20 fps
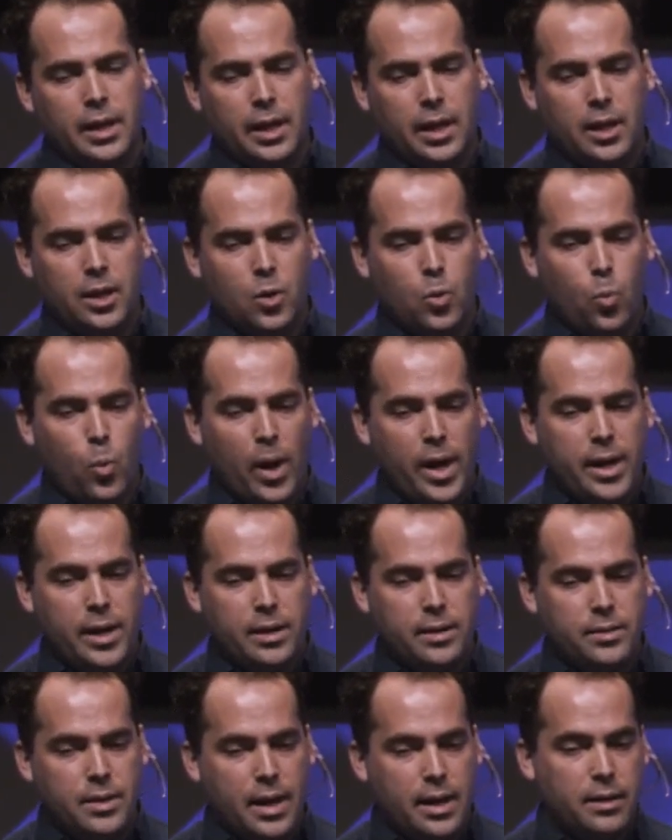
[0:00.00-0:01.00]
in a
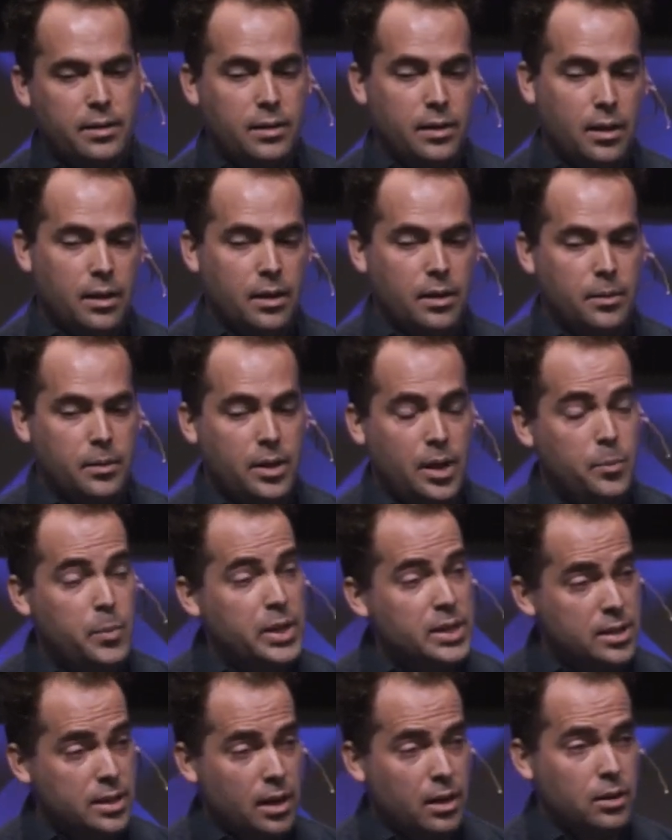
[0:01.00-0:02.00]
way that uh, can
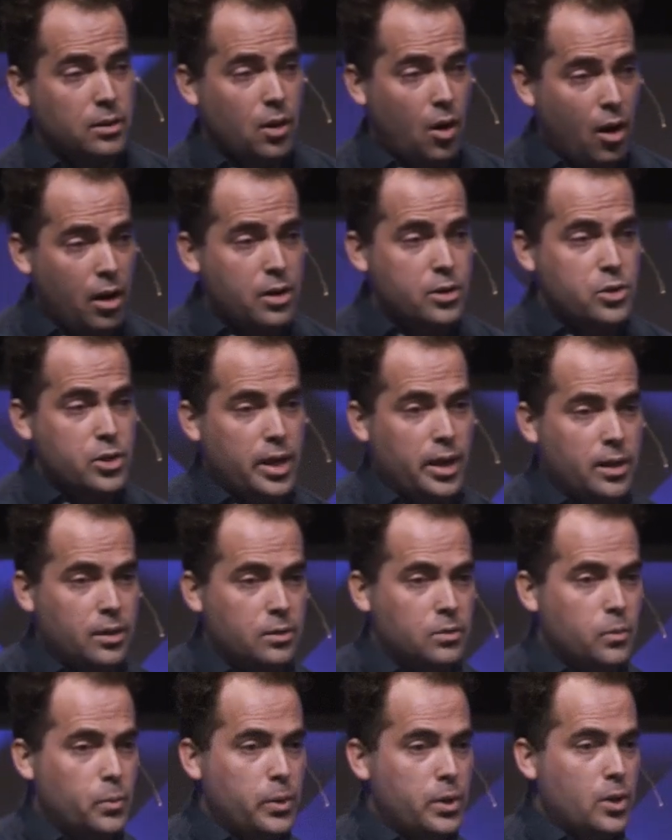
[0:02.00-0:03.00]
be settled on
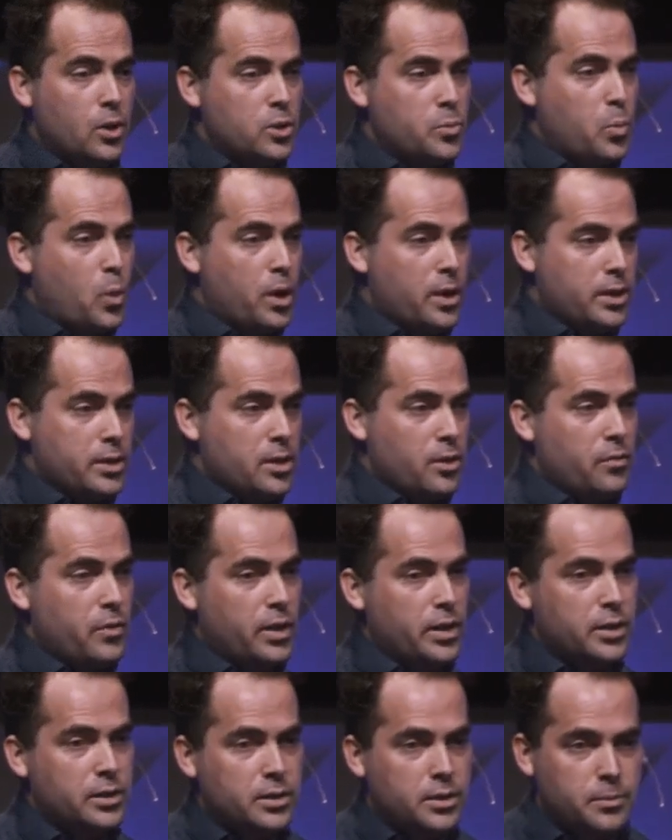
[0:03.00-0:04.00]
chain when those parties are
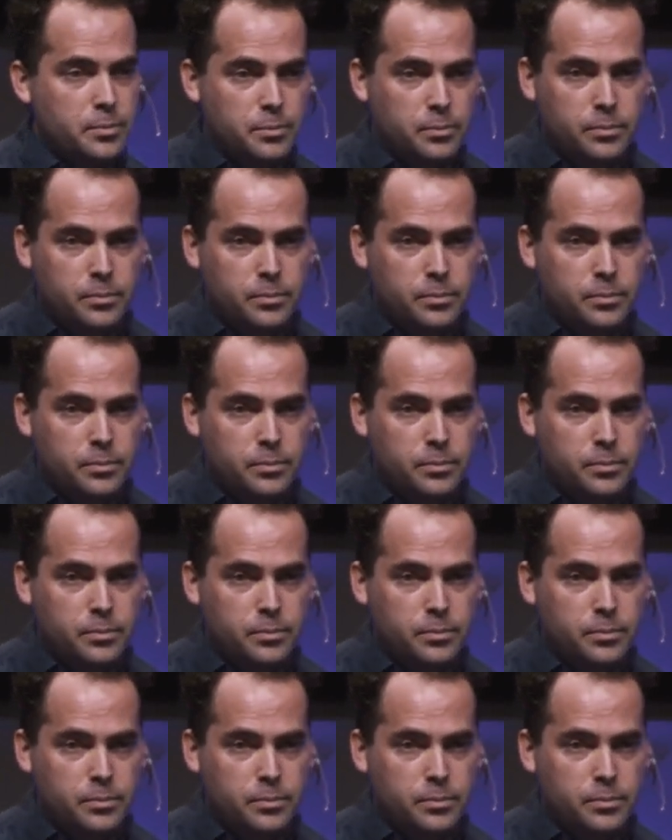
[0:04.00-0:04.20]
finished.